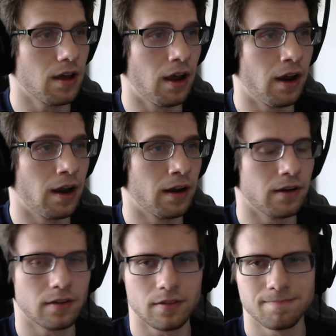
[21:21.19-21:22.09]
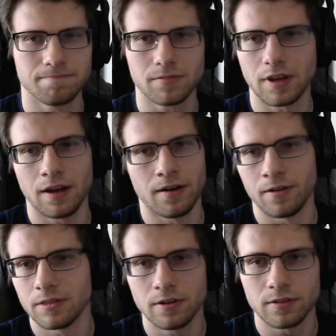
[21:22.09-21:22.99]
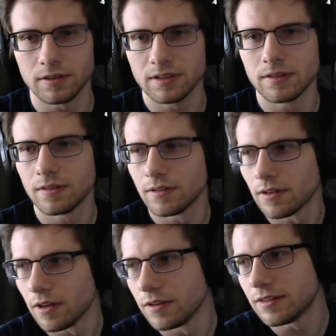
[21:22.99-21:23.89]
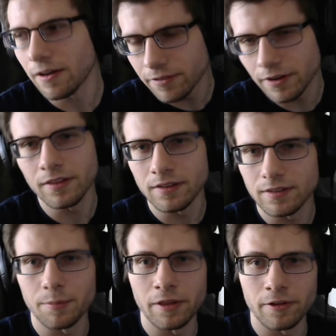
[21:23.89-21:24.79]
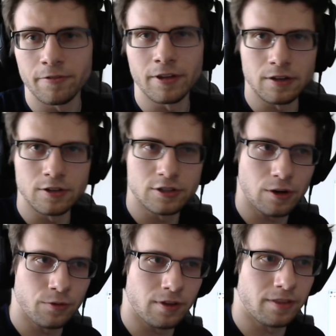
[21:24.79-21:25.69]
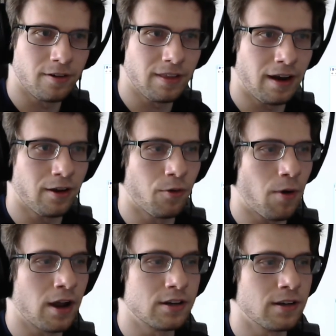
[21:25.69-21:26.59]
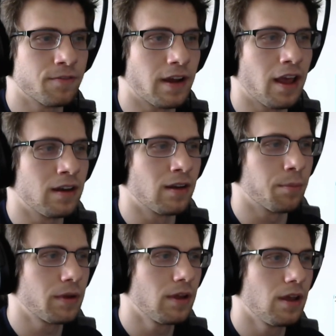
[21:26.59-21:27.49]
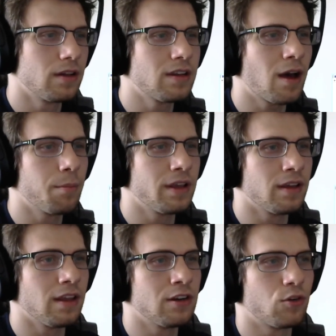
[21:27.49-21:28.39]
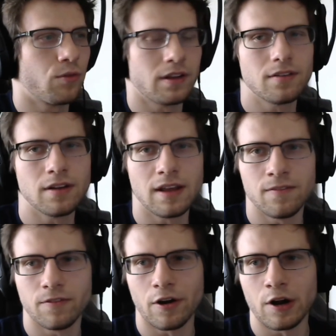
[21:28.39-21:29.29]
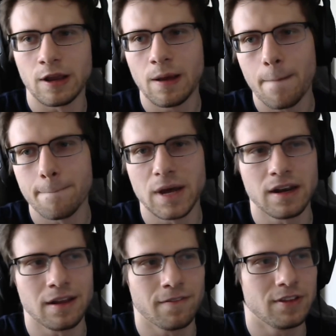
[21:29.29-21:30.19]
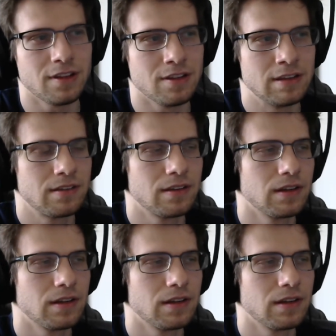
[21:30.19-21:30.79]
And there's definitely some other really good shows on there that I could watch if I end up not being interested in very many of these.